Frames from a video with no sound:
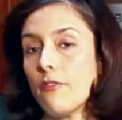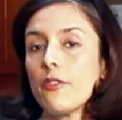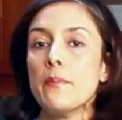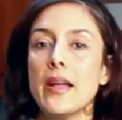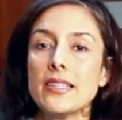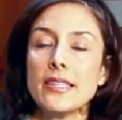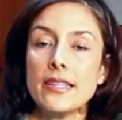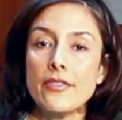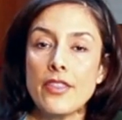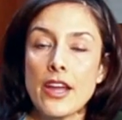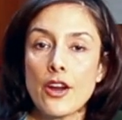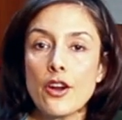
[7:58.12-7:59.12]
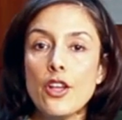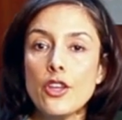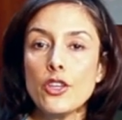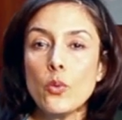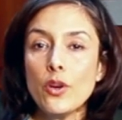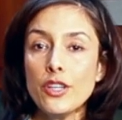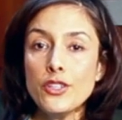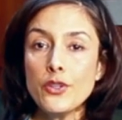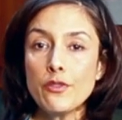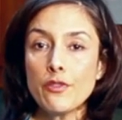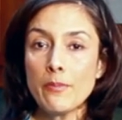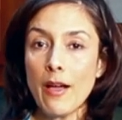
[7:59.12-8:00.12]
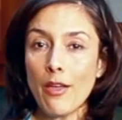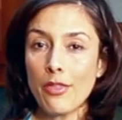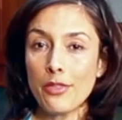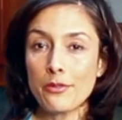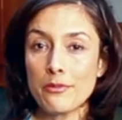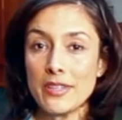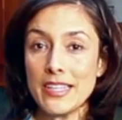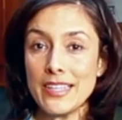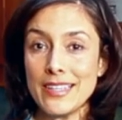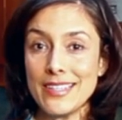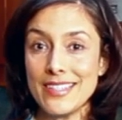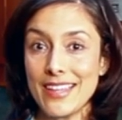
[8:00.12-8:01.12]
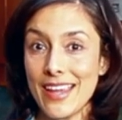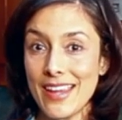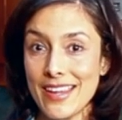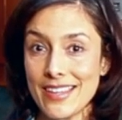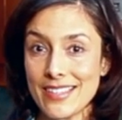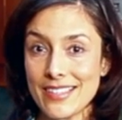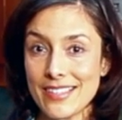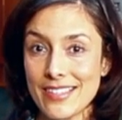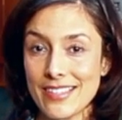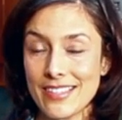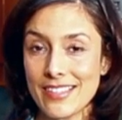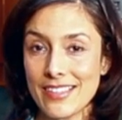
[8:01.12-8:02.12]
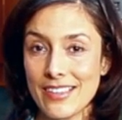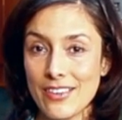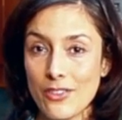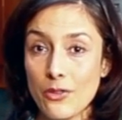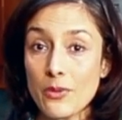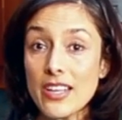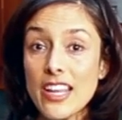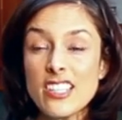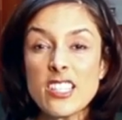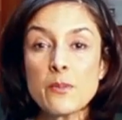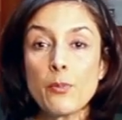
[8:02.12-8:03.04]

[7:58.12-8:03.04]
ferment it in there. You want to do for about 3 days. 3 days is